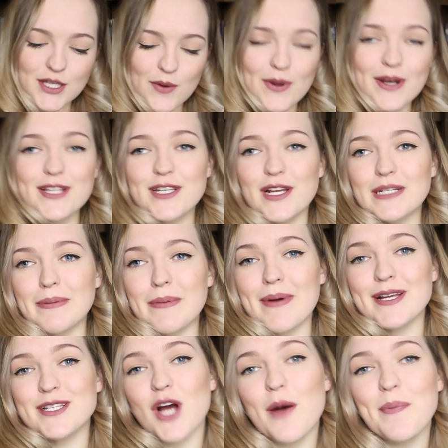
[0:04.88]
So it is going to be
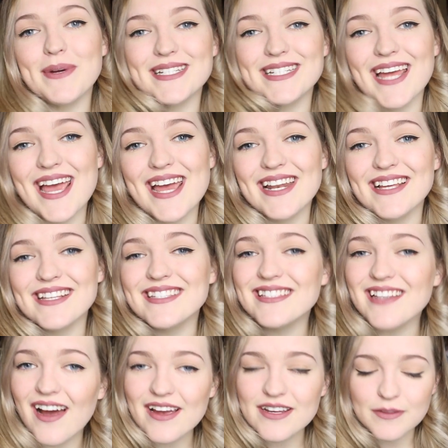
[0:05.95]
my top 10
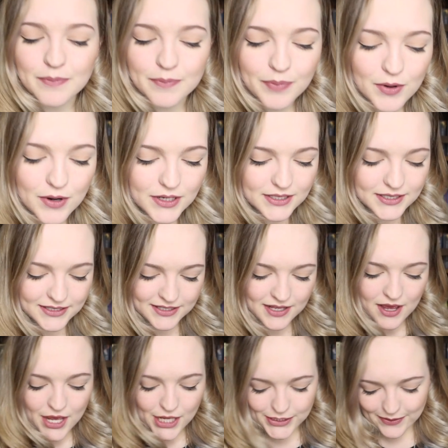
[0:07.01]
signed books.
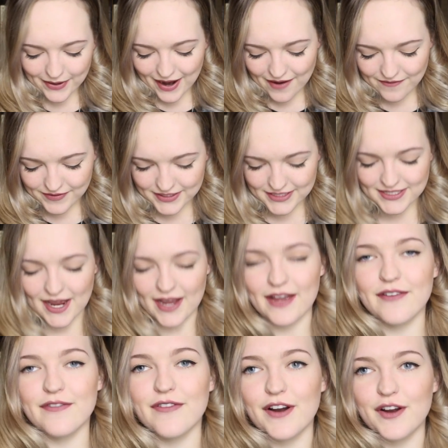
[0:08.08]
So I have this stack
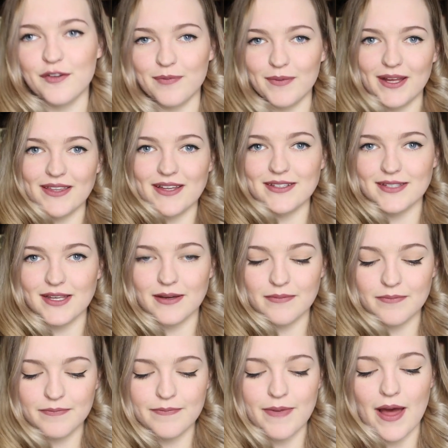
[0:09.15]
in front of me that's like
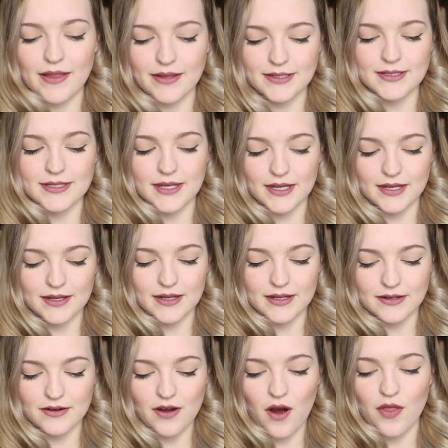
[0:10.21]
balancing
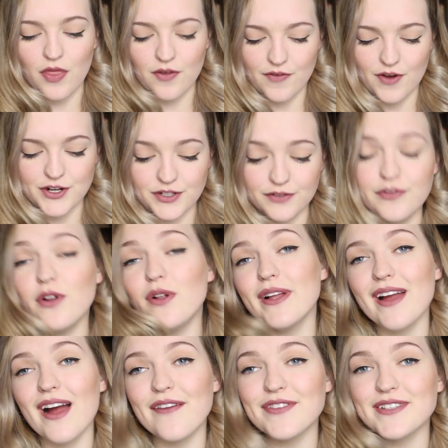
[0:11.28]
and on the verge of
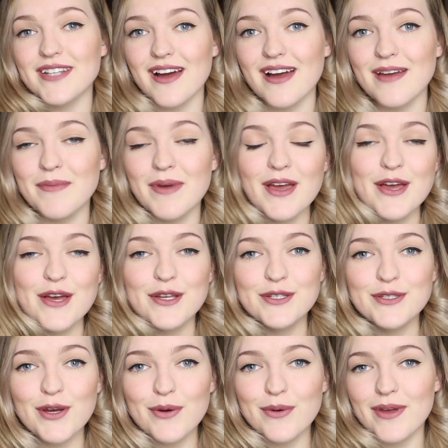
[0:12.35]
falling half the time.
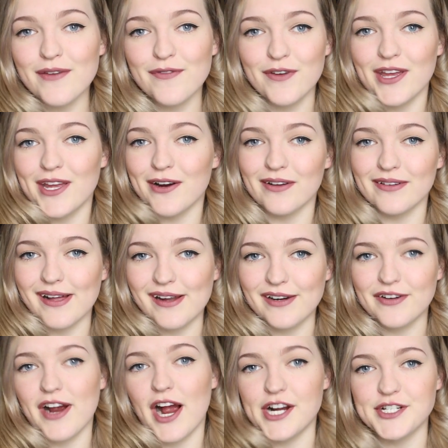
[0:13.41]
So if you hear a
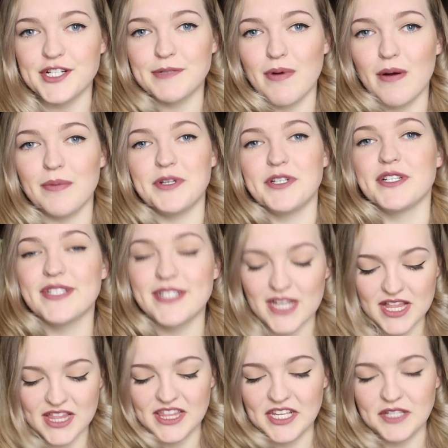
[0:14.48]
loud crash, it's probably just
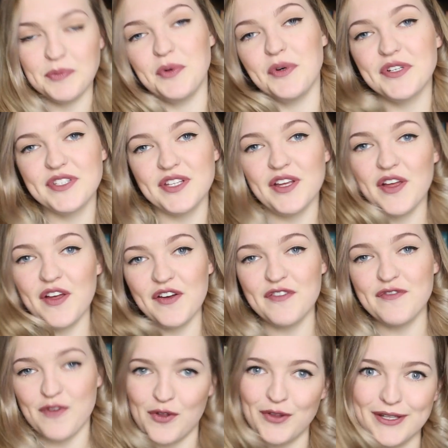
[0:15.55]
these books
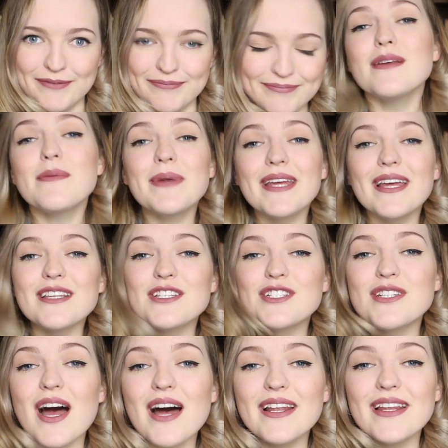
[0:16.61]
falling. So I'm gonna get
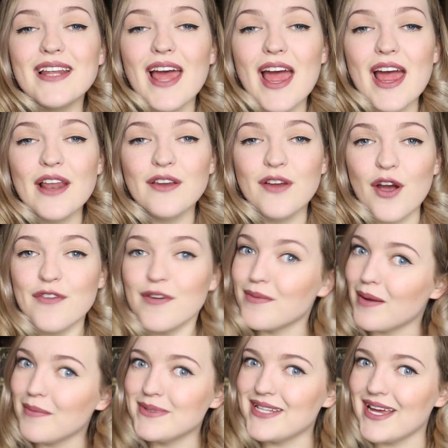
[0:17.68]
started and go from number